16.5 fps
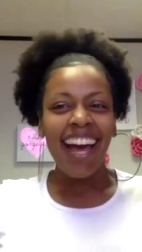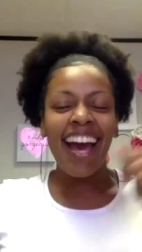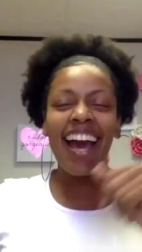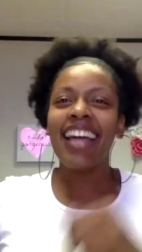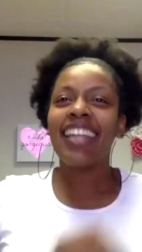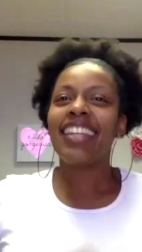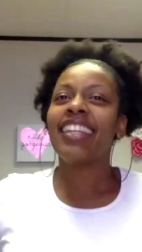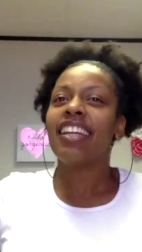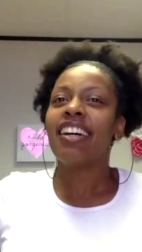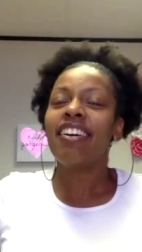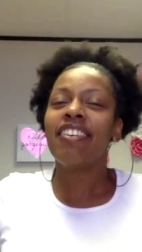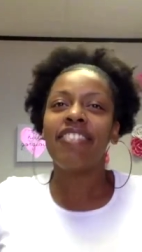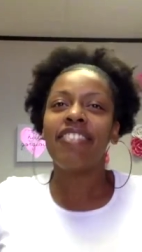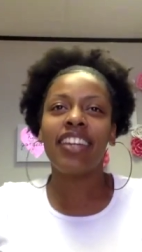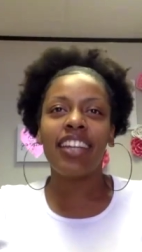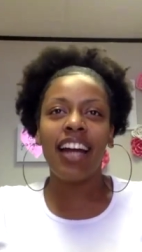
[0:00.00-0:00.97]
I love
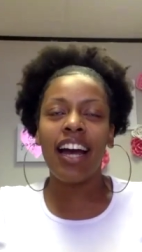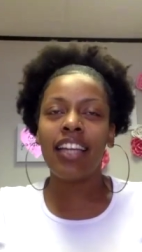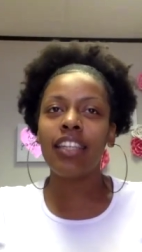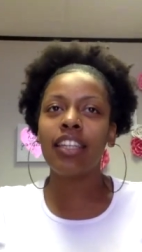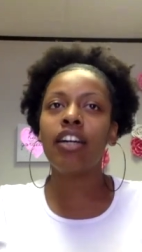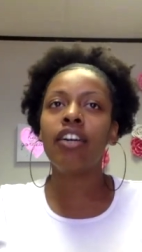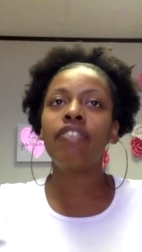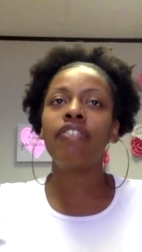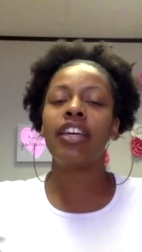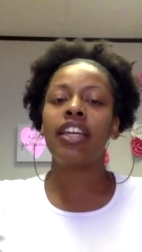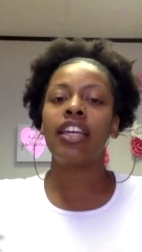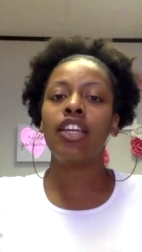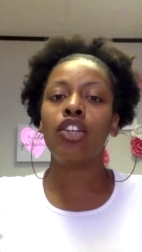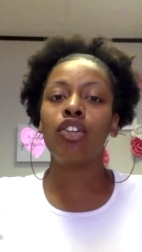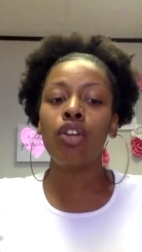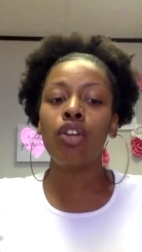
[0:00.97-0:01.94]
it. I love it.
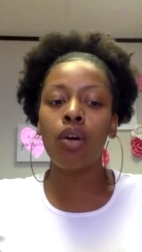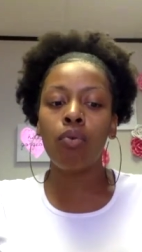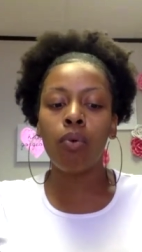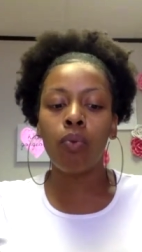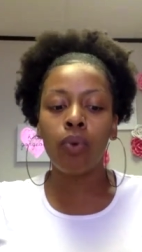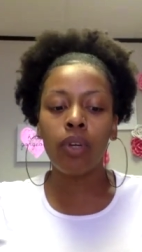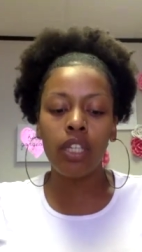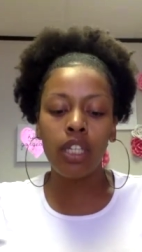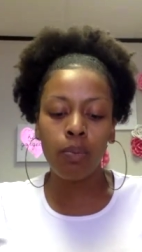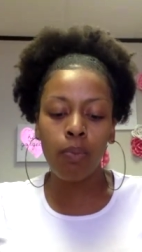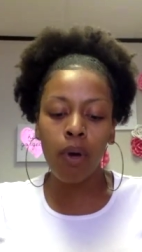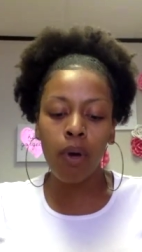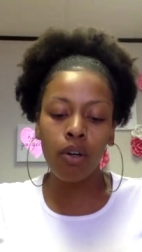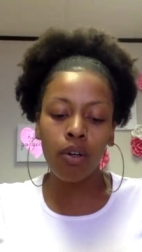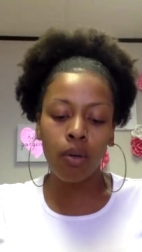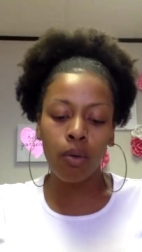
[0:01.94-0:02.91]
And when we
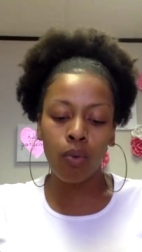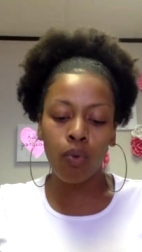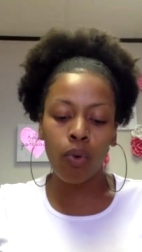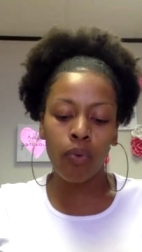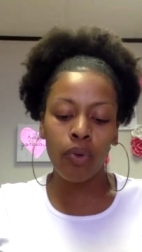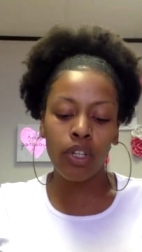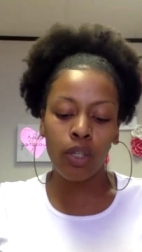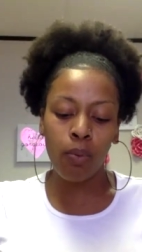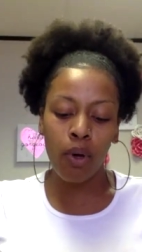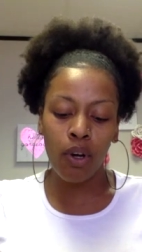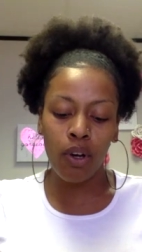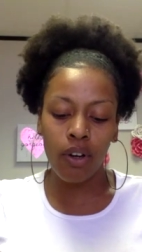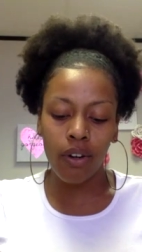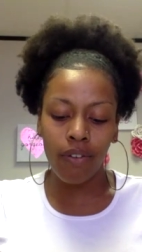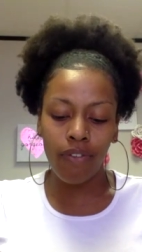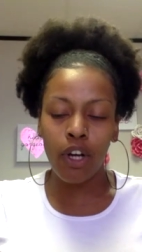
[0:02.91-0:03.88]
spoke
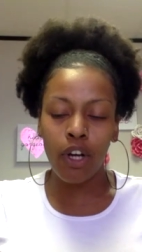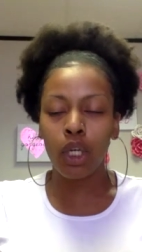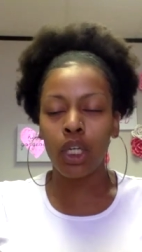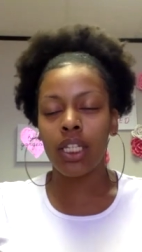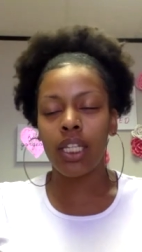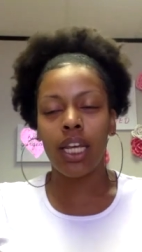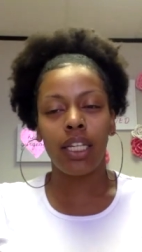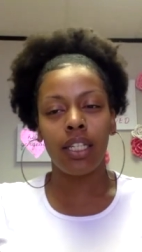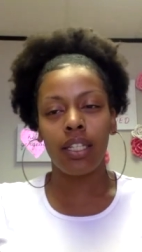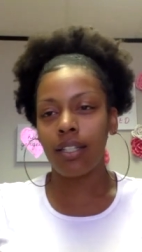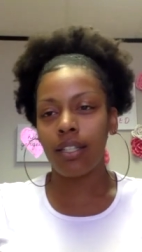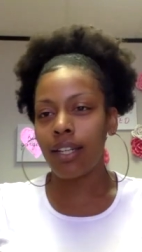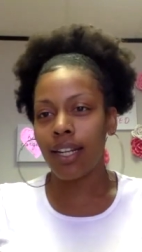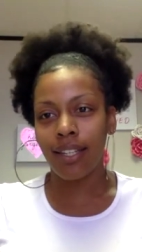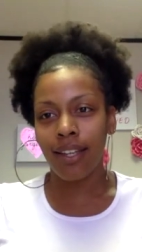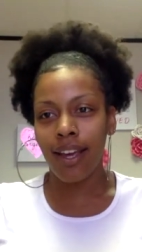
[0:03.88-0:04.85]
on the phone, because
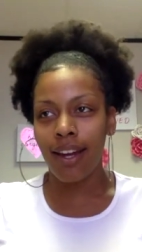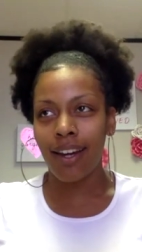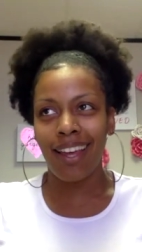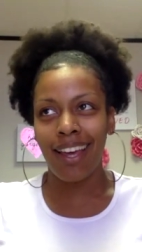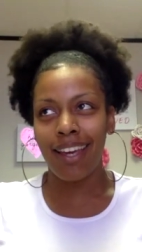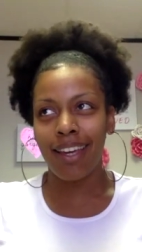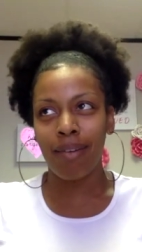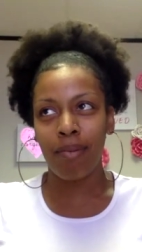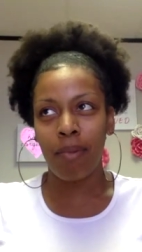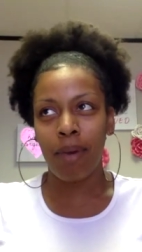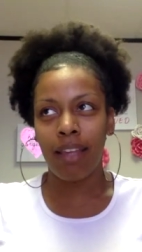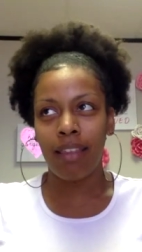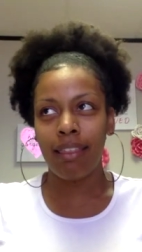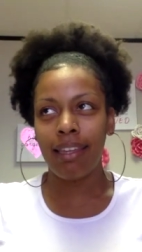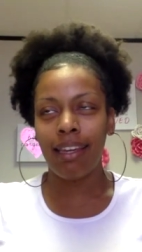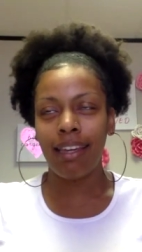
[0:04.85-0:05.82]
that's kind of like my
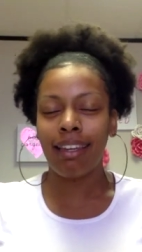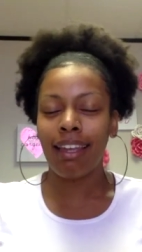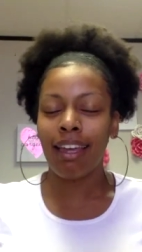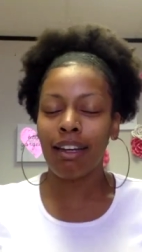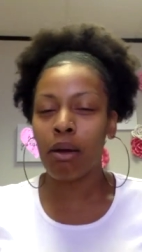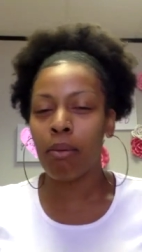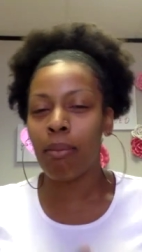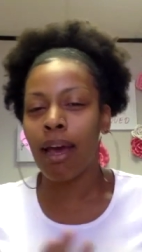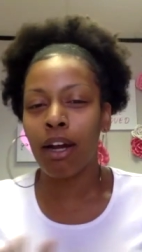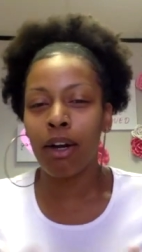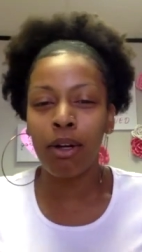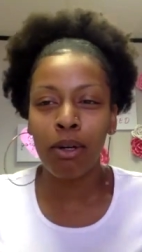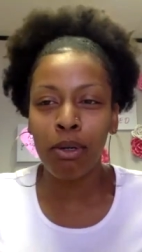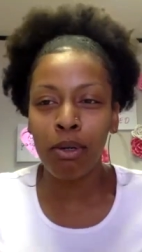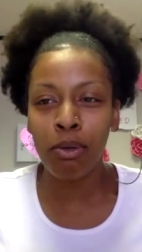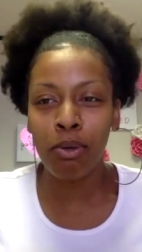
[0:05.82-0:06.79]
thing. Like, no matter
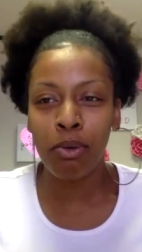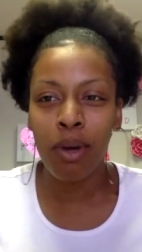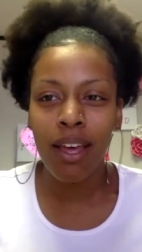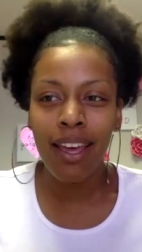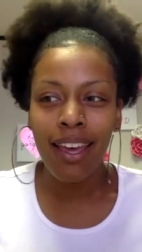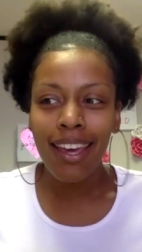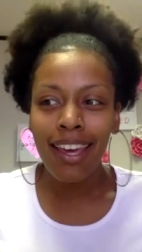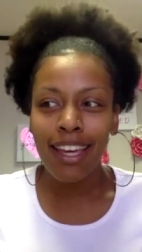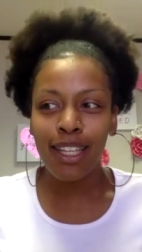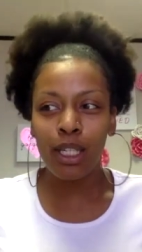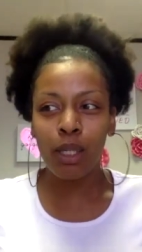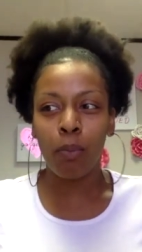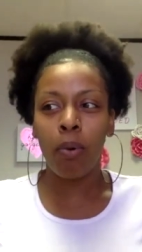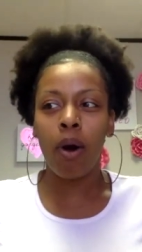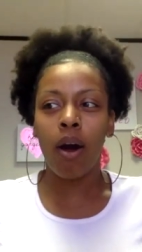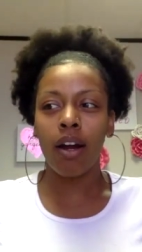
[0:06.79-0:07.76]
who is a
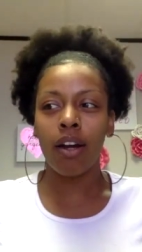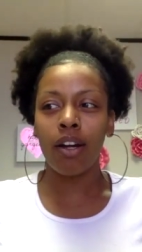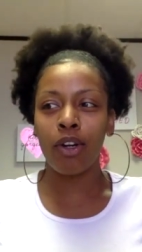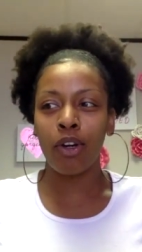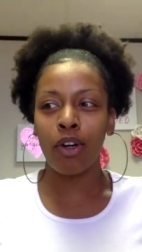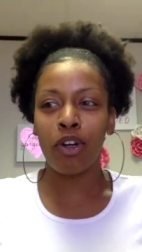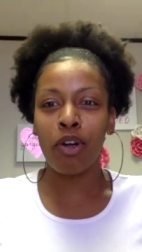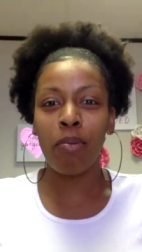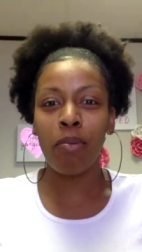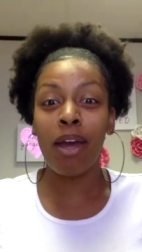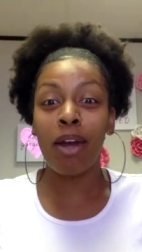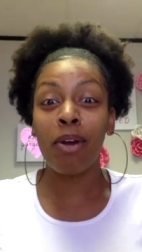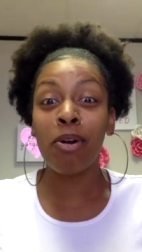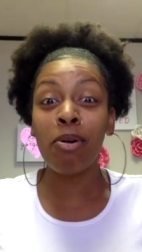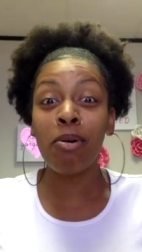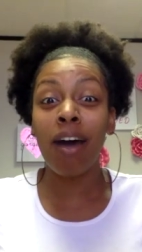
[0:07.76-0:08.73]
partner, no matter
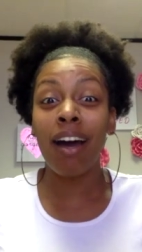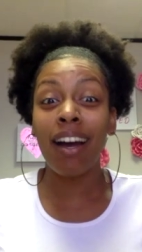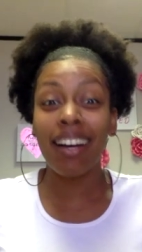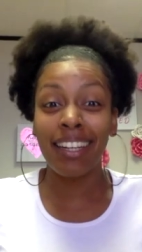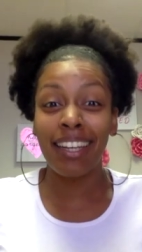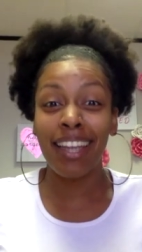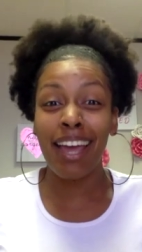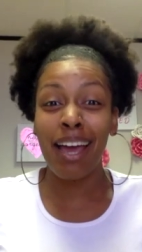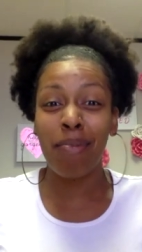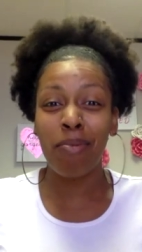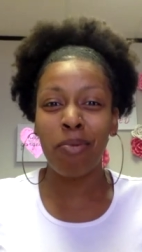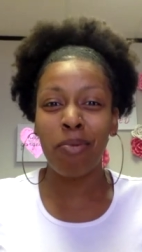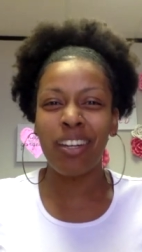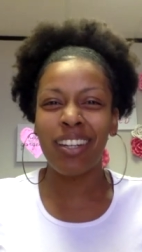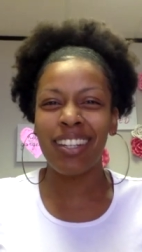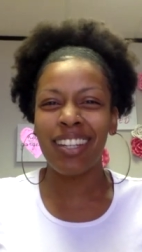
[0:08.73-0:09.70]
who I collab
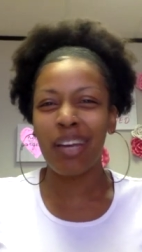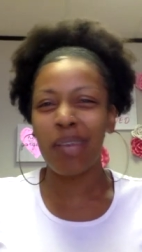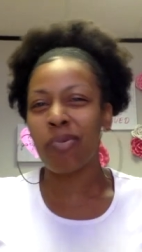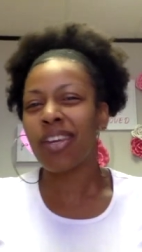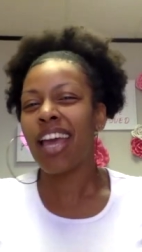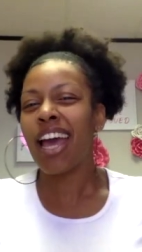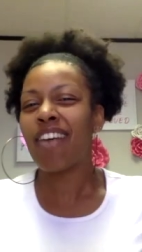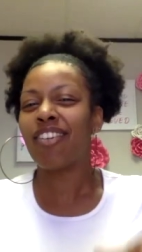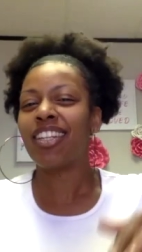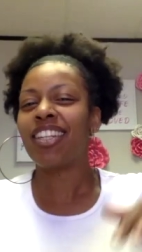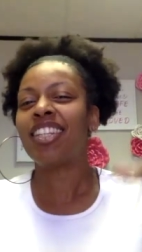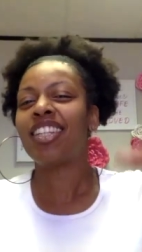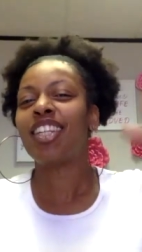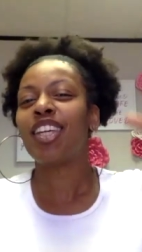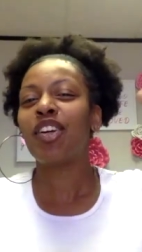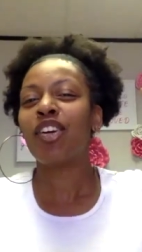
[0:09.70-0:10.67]
with, it's like we have a
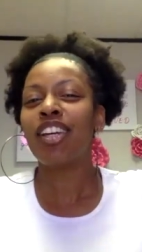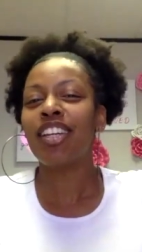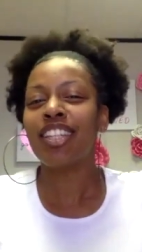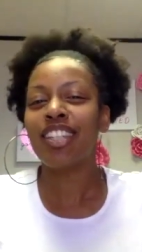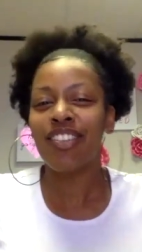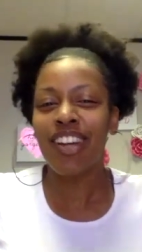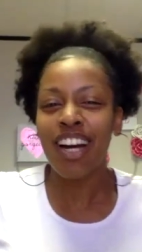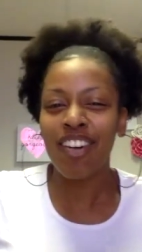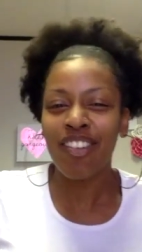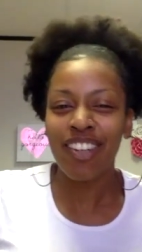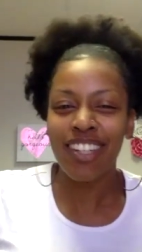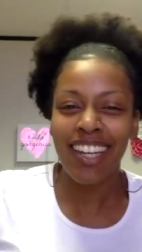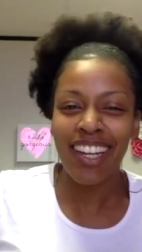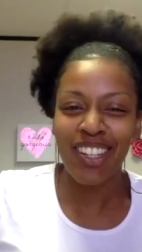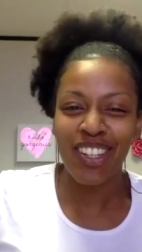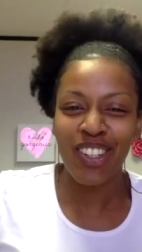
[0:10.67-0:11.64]
series of
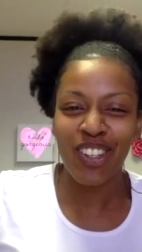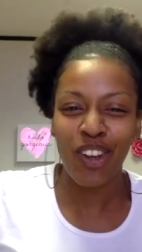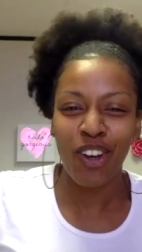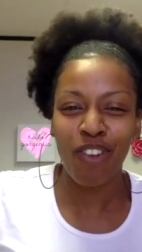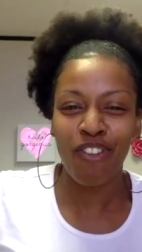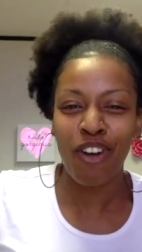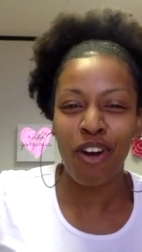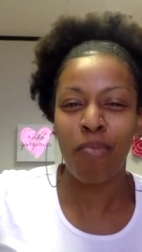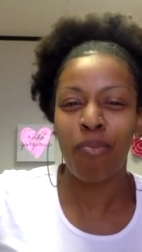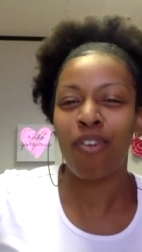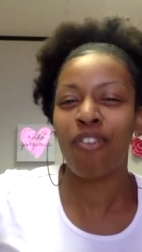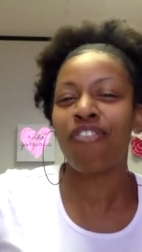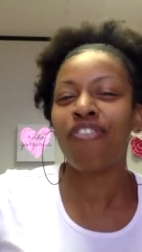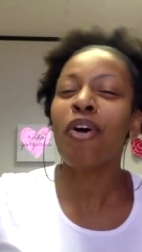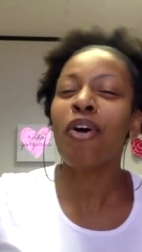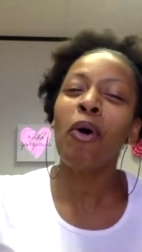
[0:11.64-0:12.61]
conversations on the phone
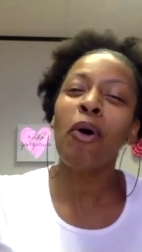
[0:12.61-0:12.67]
before.